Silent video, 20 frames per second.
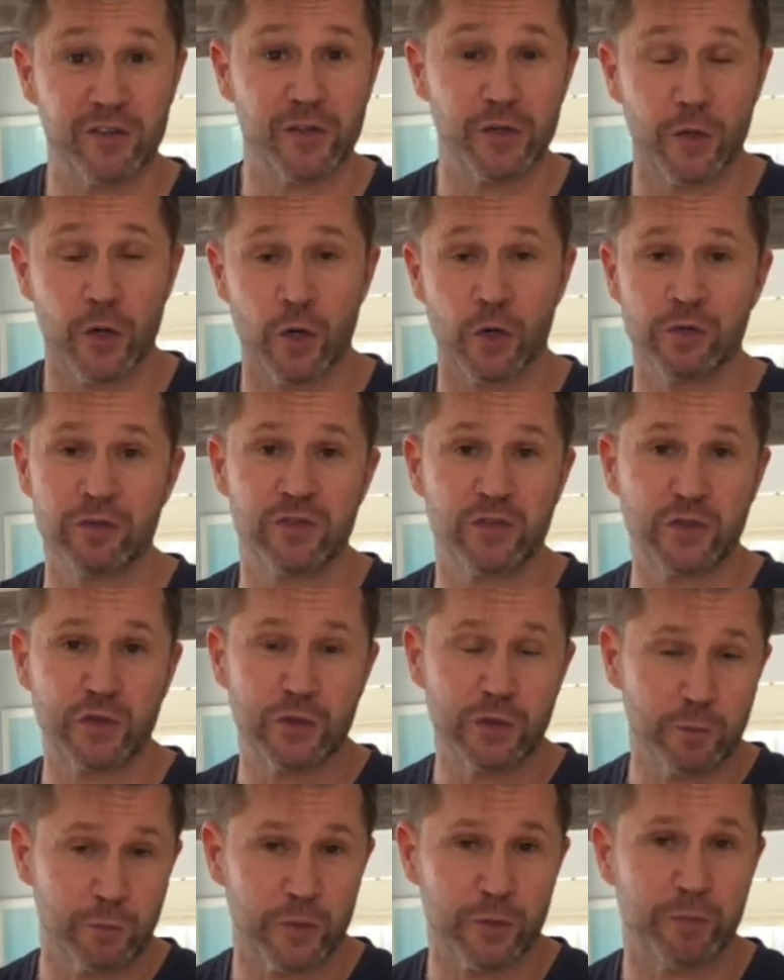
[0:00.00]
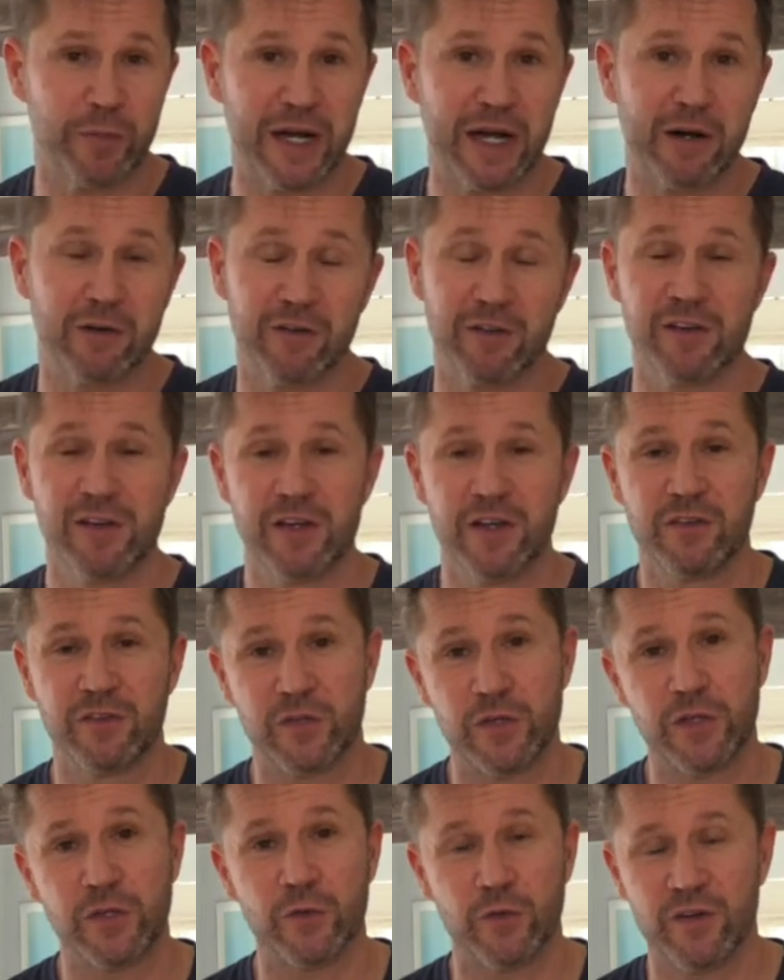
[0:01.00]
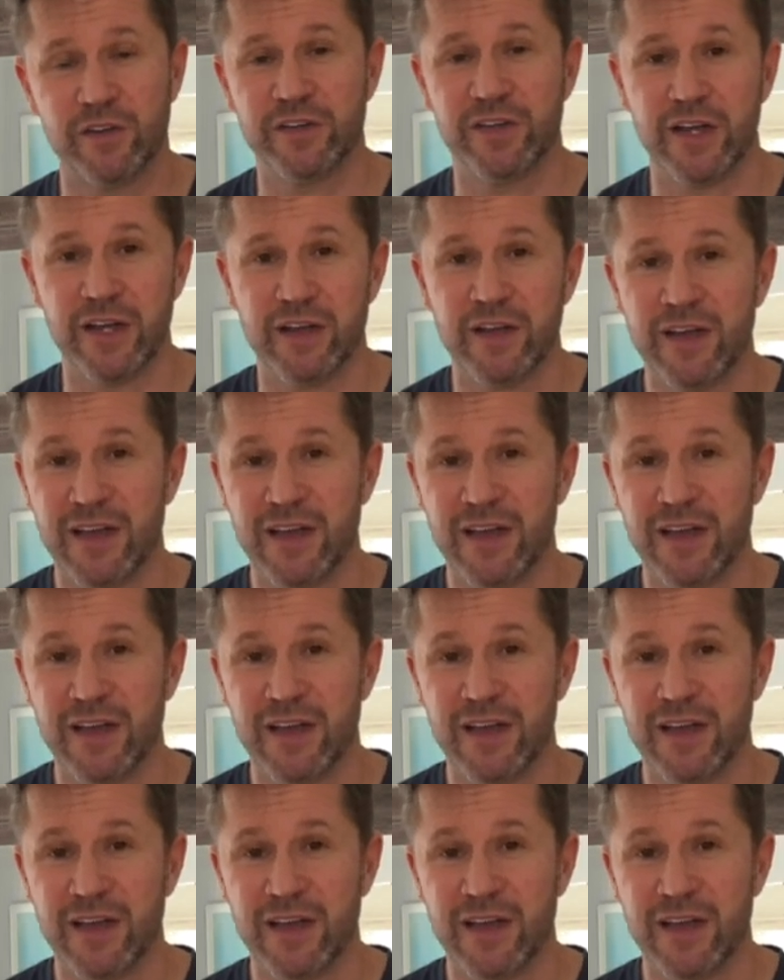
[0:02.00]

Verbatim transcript: your own superpower to your day.